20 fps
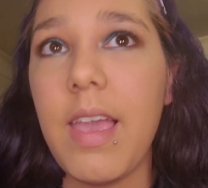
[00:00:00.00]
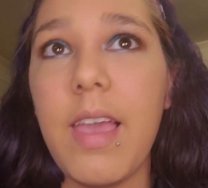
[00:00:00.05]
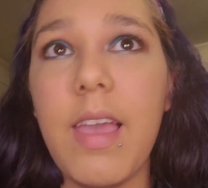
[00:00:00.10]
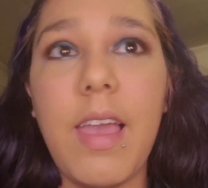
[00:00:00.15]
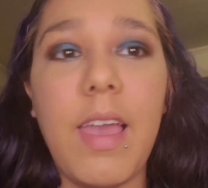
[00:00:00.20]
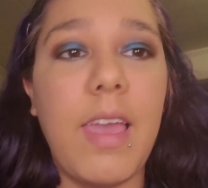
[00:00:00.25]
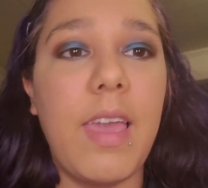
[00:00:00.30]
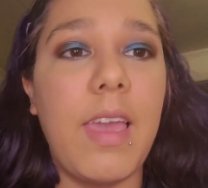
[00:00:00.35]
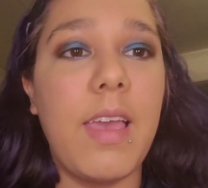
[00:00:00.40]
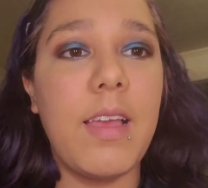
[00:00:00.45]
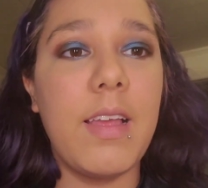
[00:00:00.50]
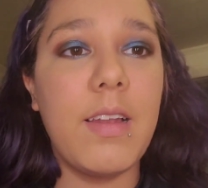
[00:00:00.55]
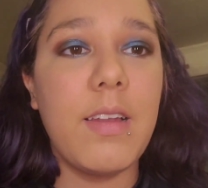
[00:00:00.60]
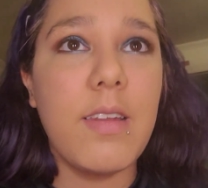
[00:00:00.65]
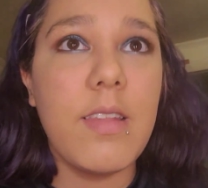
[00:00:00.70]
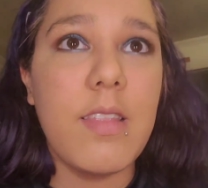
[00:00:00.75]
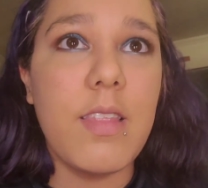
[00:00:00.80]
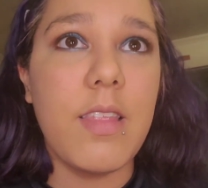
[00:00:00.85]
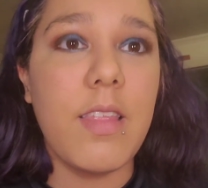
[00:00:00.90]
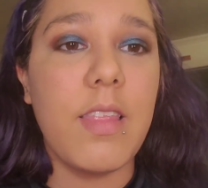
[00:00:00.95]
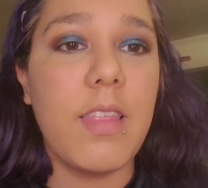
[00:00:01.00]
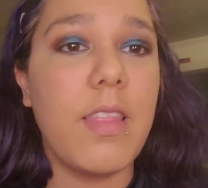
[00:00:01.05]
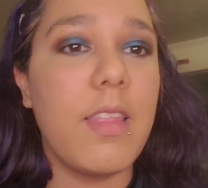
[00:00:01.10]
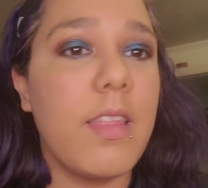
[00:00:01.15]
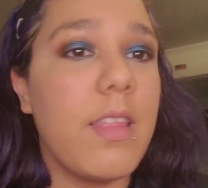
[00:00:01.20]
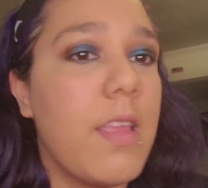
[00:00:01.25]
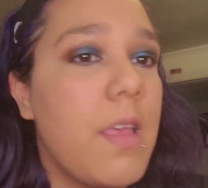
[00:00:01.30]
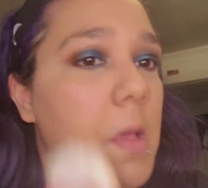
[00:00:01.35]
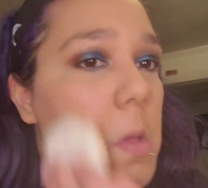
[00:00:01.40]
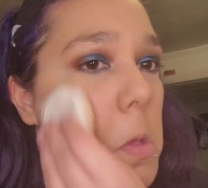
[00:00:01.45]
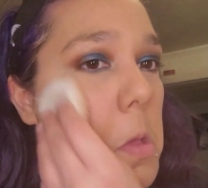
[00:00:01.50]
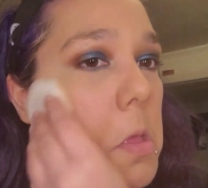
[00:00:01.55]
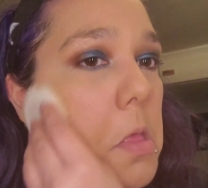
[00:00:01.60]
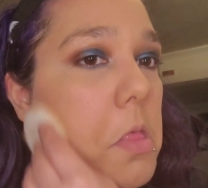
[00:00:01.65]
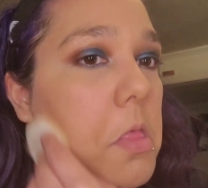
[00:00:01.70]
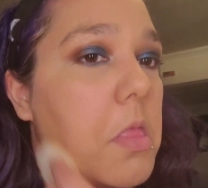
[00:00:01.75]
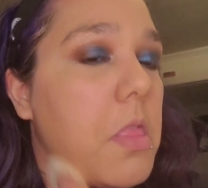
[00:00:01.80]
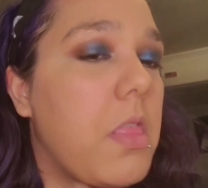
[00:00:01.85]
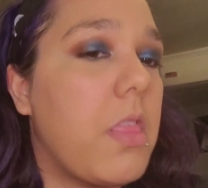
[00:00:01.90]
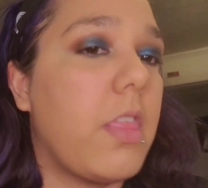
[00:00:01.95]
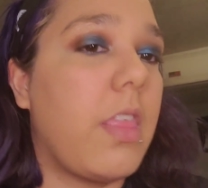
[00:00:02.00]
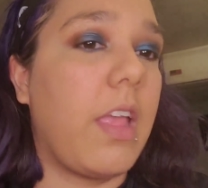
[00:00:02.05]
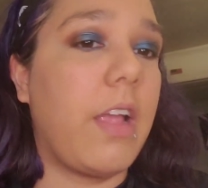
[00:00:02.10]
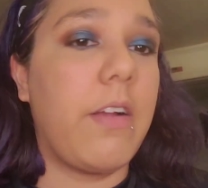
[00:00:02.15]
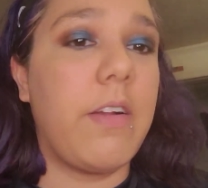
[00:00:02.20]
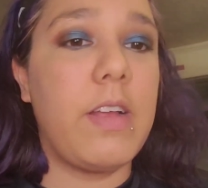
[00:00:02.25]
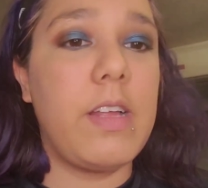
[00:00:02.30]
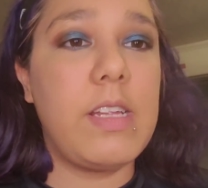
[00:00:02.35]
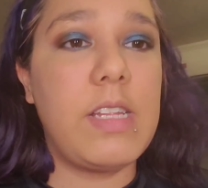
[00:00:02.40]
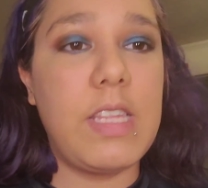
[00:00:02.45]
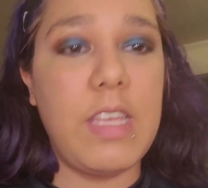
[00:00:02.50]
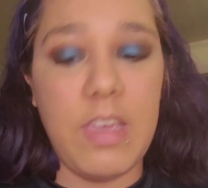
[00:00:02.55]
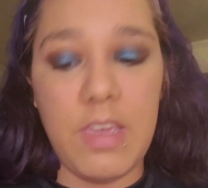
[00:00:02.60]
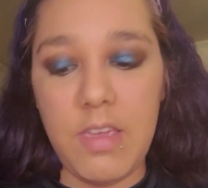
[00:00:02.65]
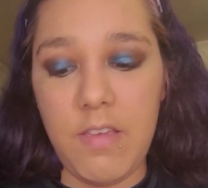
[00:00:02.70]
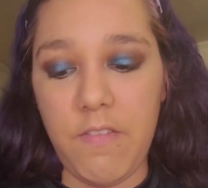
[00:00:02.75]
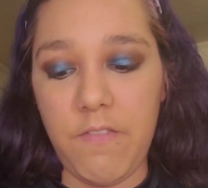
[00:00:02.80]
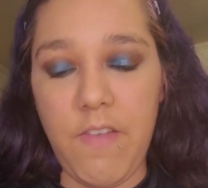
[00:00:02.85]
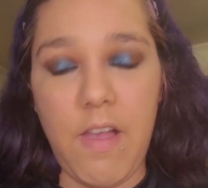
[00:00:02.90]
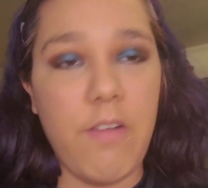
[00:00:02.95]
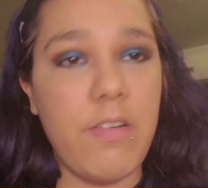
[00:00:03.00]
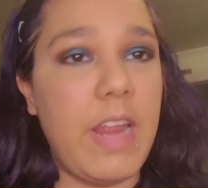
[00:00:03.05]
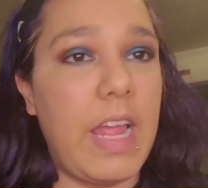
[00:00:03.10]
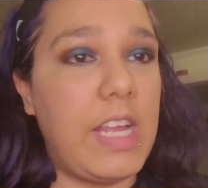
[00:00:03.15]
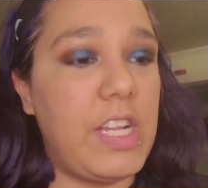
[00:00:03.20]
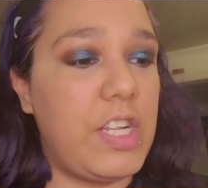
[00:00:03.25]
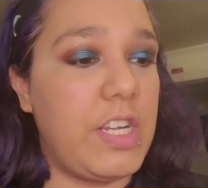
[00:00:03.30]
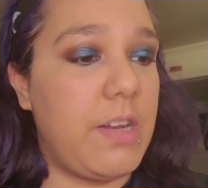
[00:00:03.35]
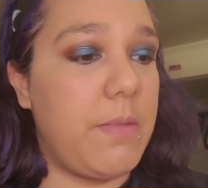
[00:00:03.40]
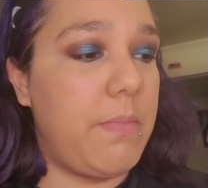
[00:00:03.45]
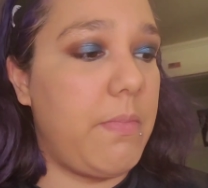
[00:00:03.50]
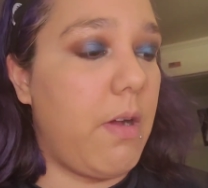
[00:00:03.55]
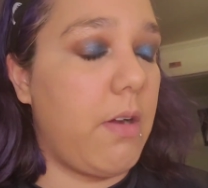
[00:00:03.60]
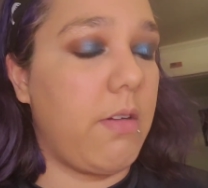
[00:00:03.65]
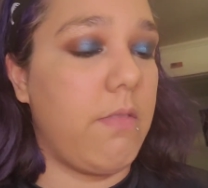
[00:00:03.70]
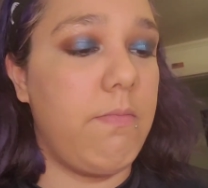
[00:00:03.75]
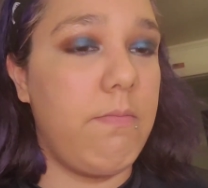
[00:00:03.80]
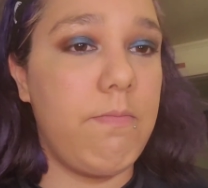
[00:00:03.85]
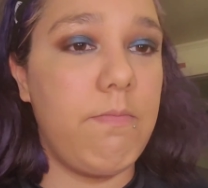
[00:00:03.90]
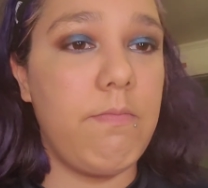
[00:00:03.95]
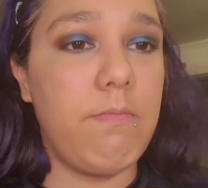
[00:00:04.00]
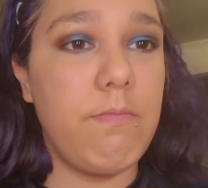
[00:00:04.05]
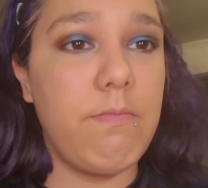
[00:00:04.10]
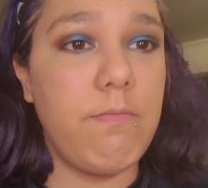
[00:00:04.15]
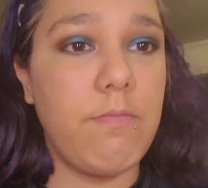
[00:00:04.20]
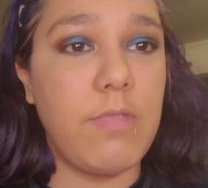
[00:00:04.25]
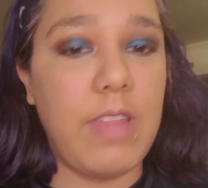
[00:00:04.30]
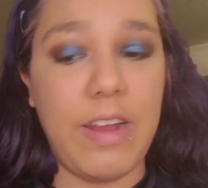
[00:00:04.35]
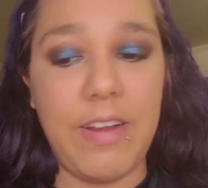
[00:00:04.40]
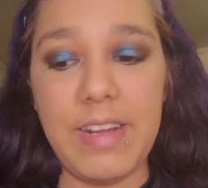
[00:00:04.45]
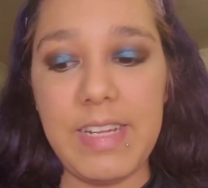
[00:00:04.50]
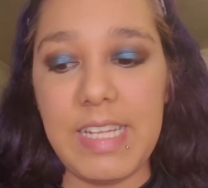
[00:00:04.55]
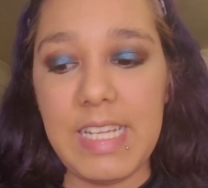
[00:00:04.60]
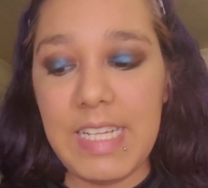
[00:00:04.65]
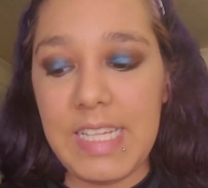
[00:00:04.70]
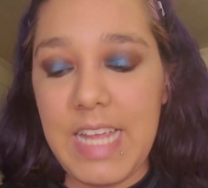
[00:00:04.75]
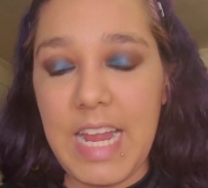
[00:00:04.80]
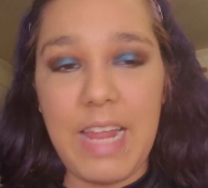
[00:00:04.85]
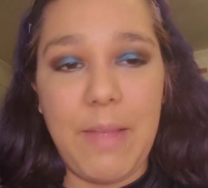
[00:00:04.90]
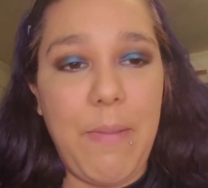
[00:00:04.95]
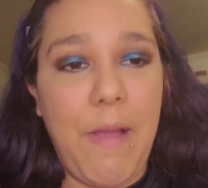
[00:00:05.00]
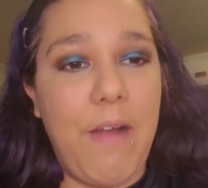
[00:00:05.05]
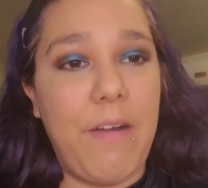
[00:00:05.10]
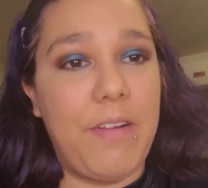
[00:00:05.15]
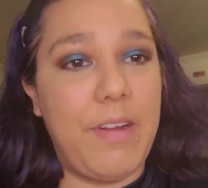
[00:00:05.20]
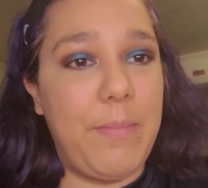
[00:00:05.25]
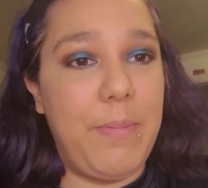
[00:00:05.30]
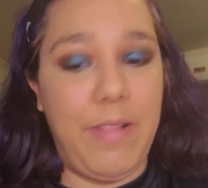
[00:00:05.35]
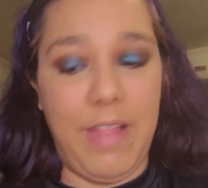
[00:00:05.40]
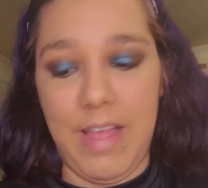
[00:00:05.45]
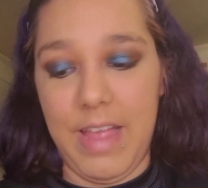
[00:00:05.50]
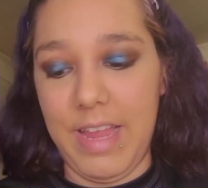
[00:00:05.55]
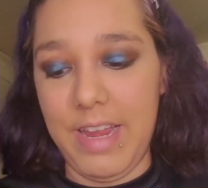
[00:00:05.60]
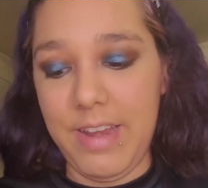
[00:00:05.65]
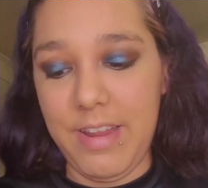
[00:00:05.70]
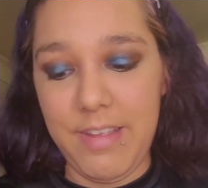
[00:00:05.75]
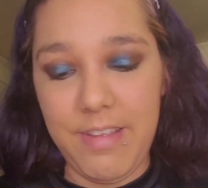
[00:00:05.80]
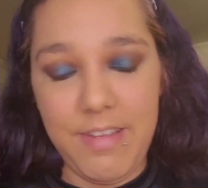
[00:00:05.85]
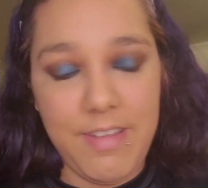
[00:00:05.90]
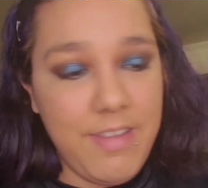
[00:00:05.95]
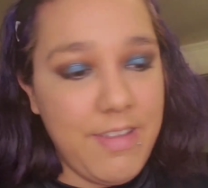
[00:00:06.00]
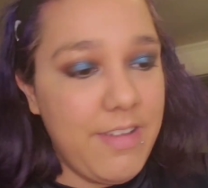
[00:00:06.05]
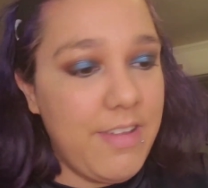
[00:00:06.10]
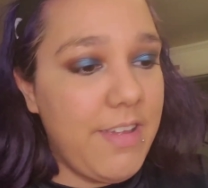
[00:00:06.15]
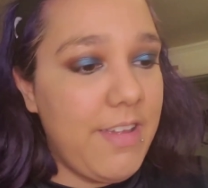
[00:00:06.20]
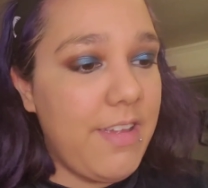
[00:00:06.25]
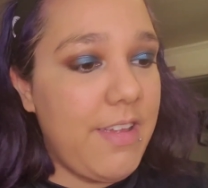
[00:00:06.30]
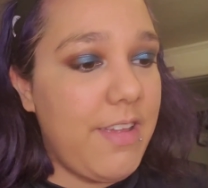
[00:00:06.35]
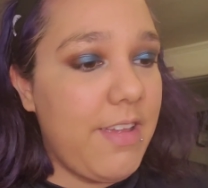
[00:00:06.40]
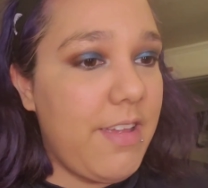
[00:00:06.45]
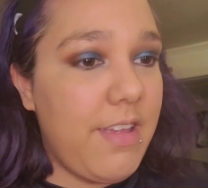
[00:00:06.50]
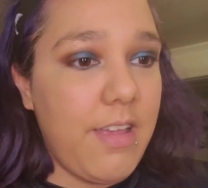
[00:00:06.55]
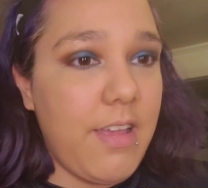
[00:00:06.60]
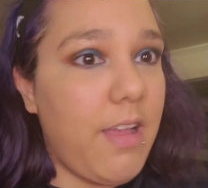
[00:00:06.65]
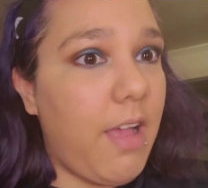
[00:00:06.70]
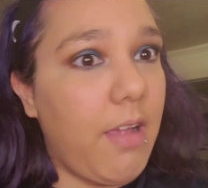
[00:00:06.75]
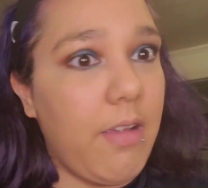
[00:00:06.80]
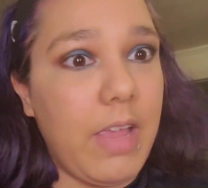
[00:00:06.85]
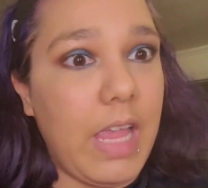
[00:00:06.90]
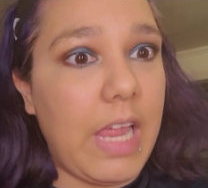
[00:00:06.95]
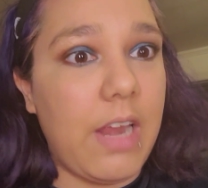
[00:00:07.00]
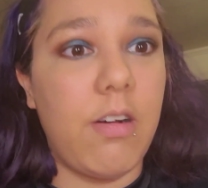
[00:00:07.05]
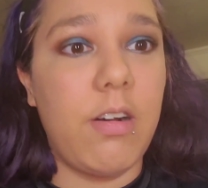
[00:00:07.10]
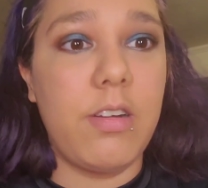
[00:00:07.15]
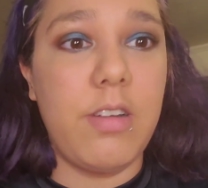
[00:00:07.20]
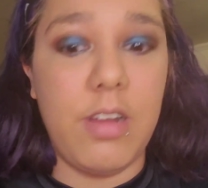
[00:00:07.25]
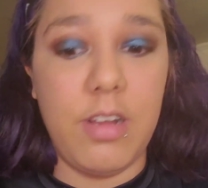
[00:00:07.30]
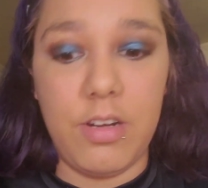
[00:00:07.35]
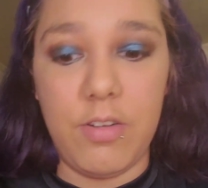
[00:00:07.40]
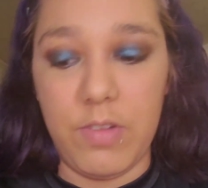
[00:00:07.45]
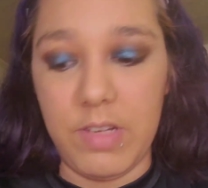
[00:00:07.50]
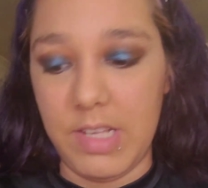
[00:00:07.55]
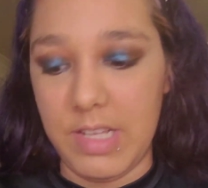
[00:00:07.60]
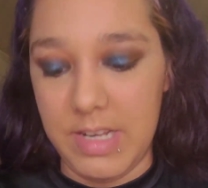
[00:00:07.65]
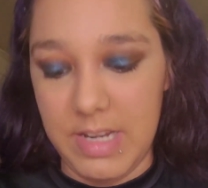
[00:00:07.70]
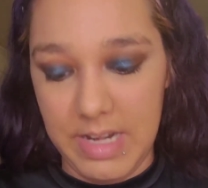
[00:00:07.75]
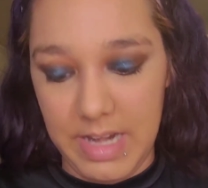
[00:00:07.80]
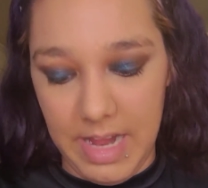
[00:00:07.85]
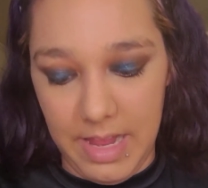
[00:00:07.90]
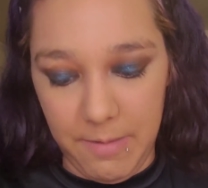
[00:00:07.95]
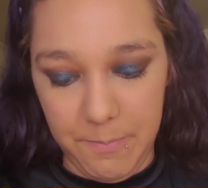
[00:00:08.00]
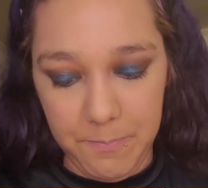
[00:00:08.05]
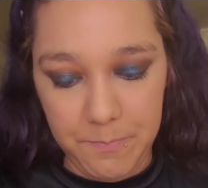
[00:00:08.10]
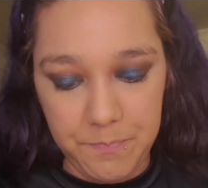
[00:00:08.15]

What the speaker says: And there is the foundation, or there is the setting powder applied. I'm getting all tongue twisted today.